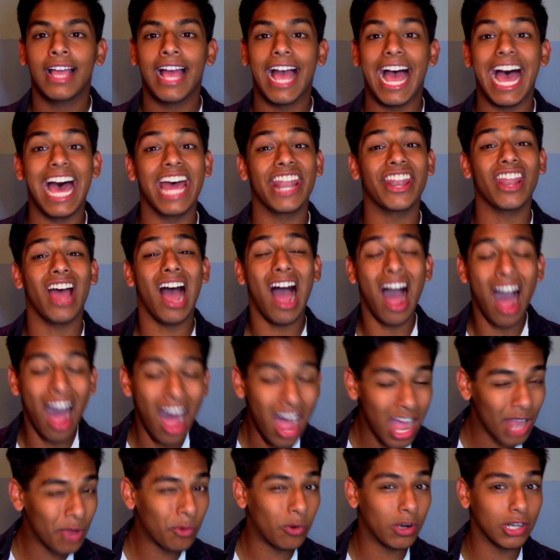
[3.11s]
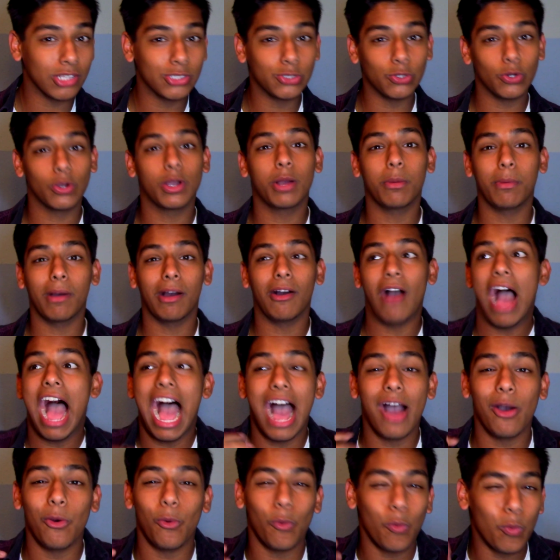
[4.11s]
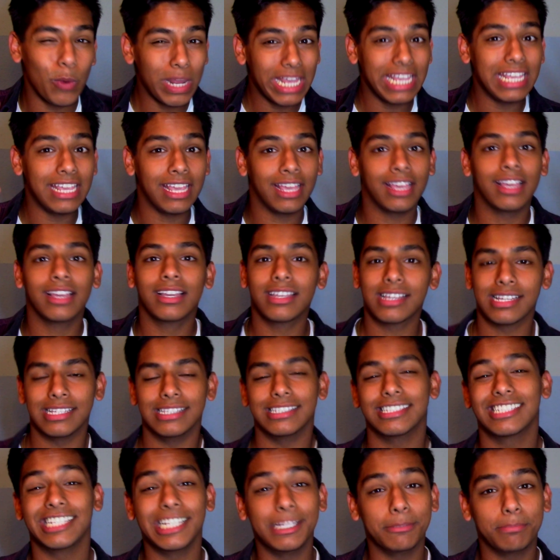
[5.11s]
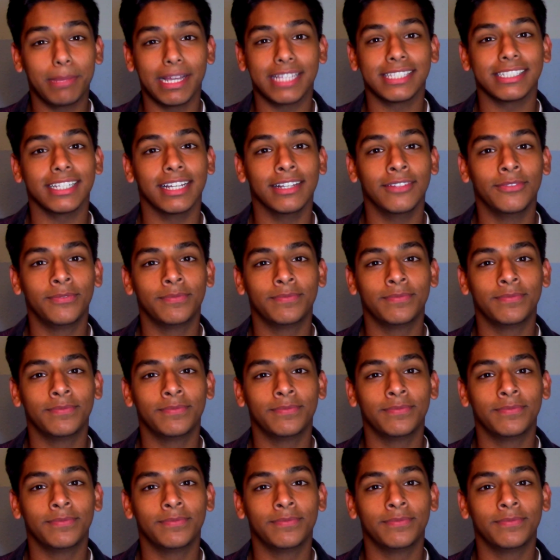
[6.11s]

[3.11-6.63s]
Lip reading: and I want to talk about how we can sleep better.